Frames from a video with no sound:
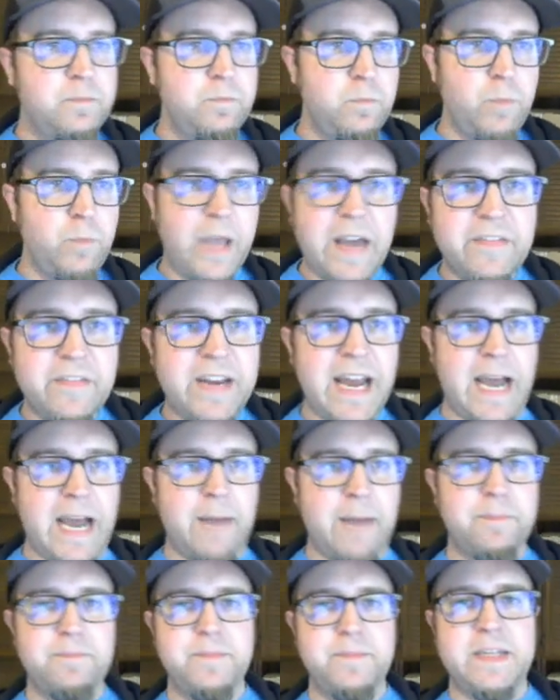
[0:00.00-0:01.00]
we have an
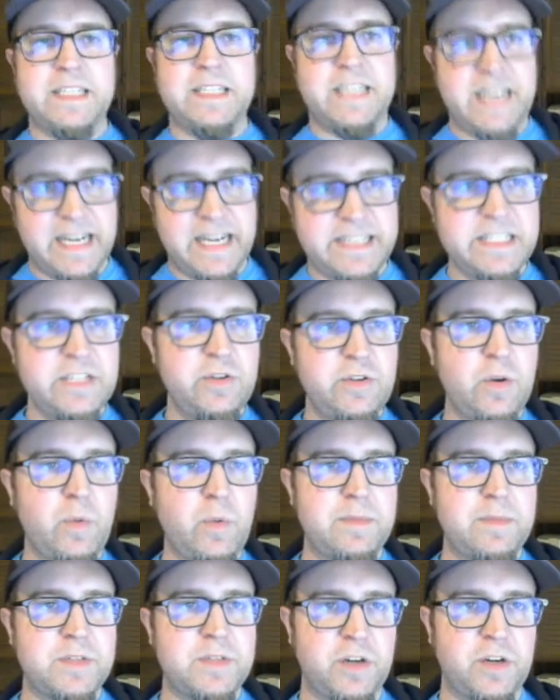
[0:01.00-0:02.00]
app. It's connecting to a
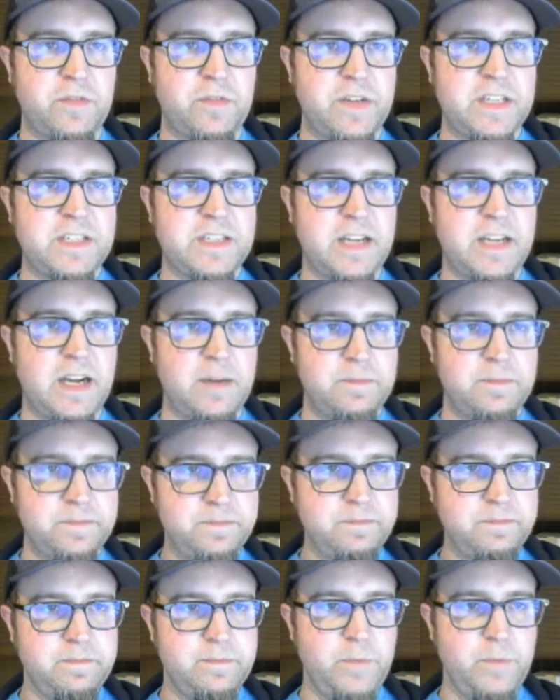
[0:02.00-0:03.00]
web service.
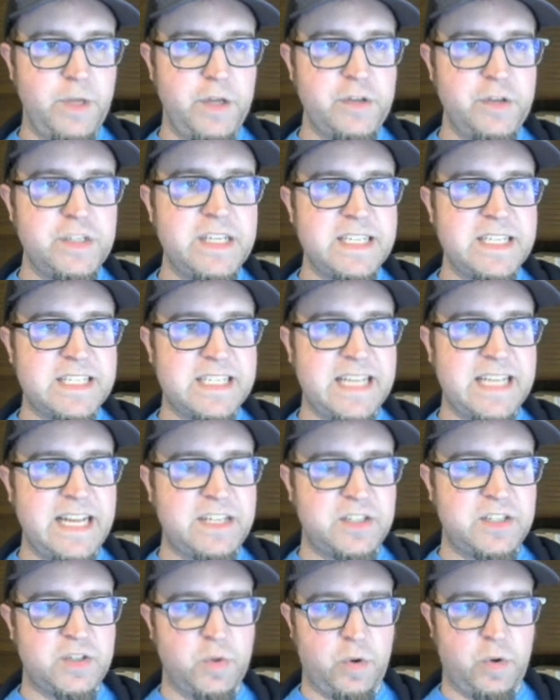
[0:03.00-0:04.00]
We're using a state
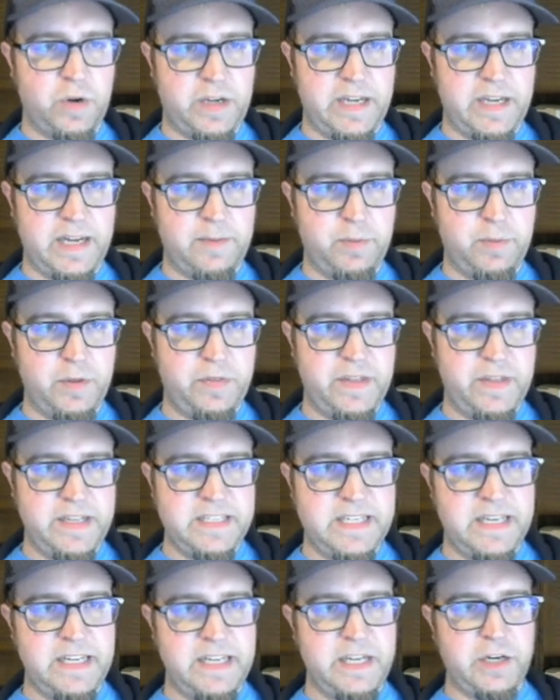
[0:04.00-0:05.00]
store to kind of put
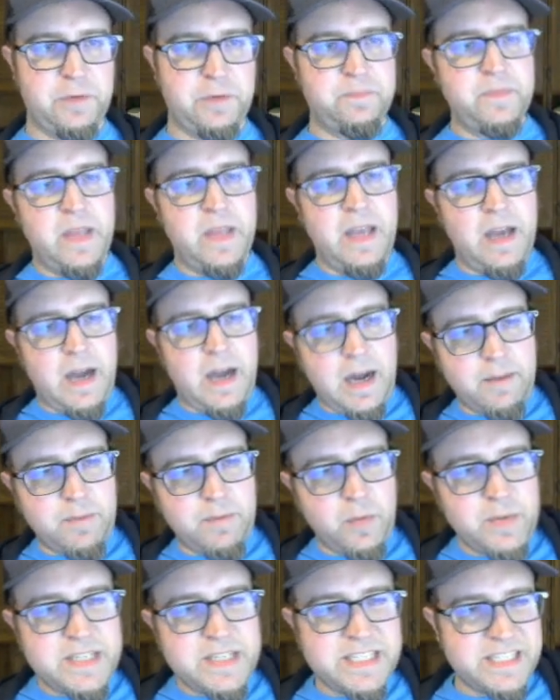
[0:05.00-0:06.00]
things in here,
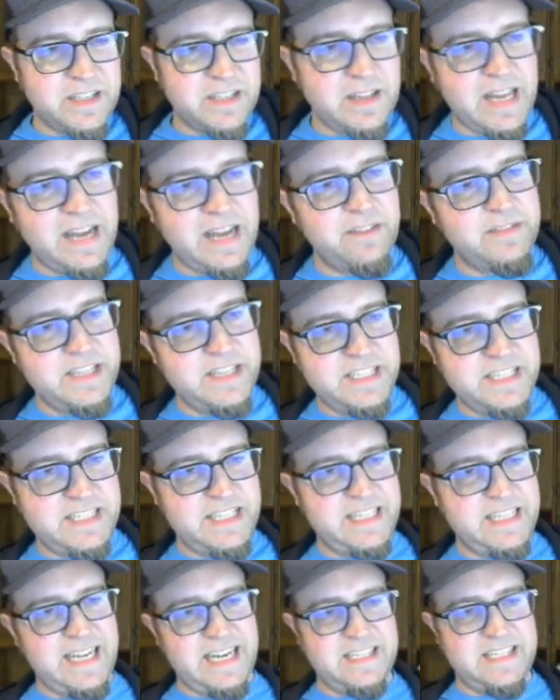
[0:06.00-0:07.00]
but we still have this
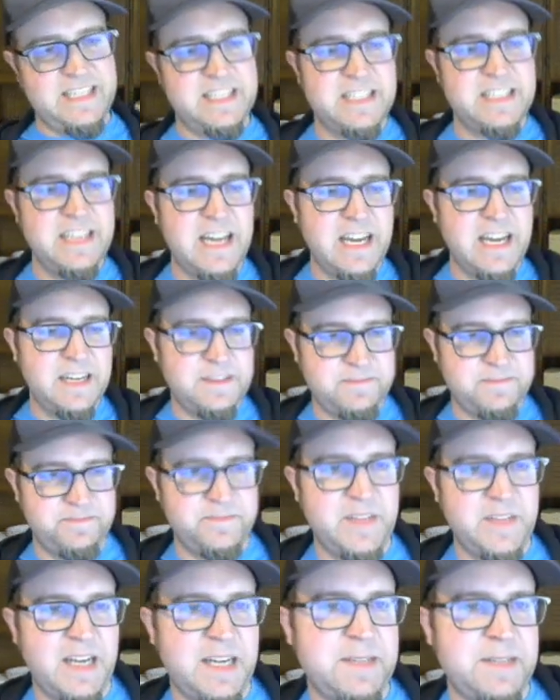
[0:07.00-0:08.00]
syntax that's not
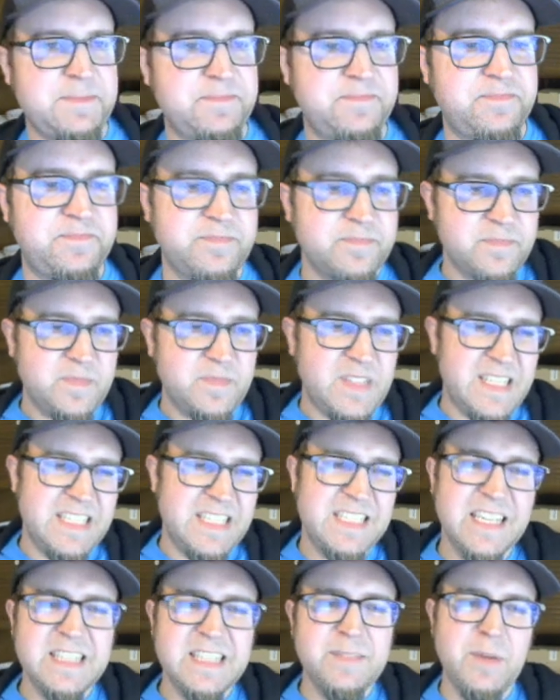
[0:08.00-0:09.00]

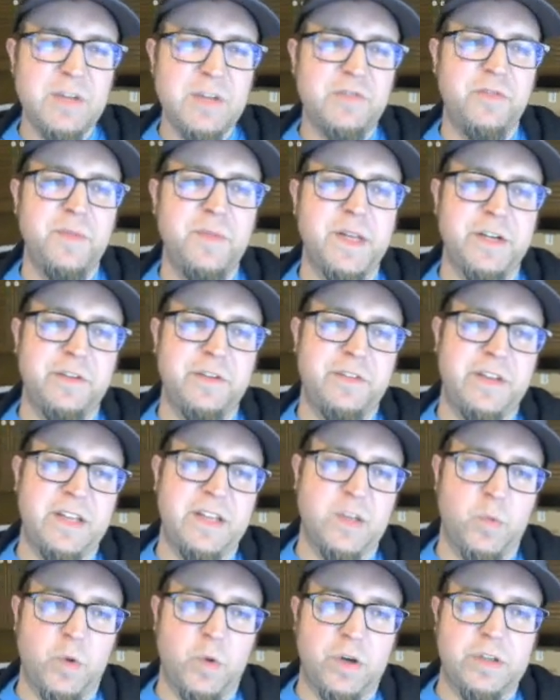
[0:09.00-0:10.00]
it's not the most familiar thing in
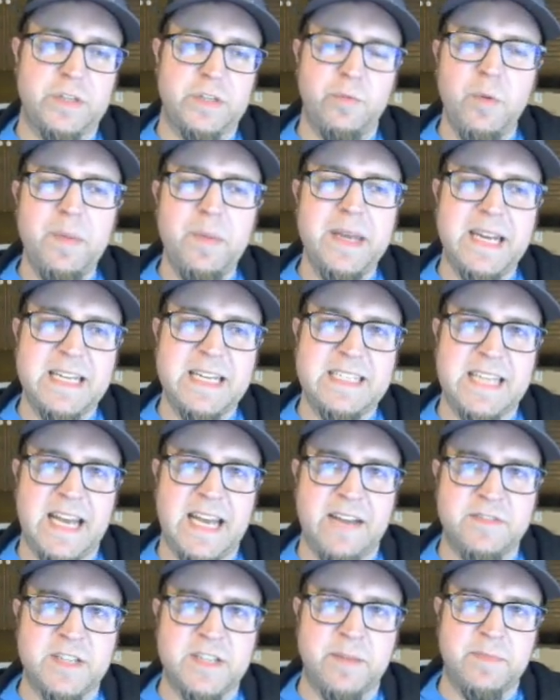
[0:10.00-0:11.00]
the world. It would be nice to
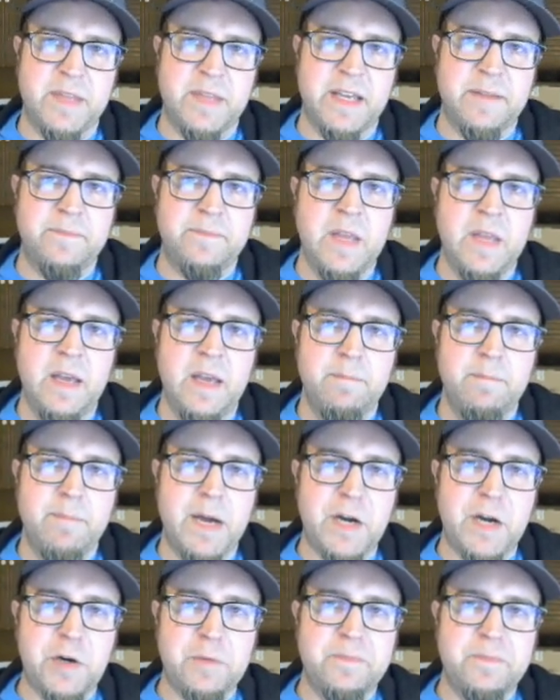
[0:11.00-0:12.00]
have something better.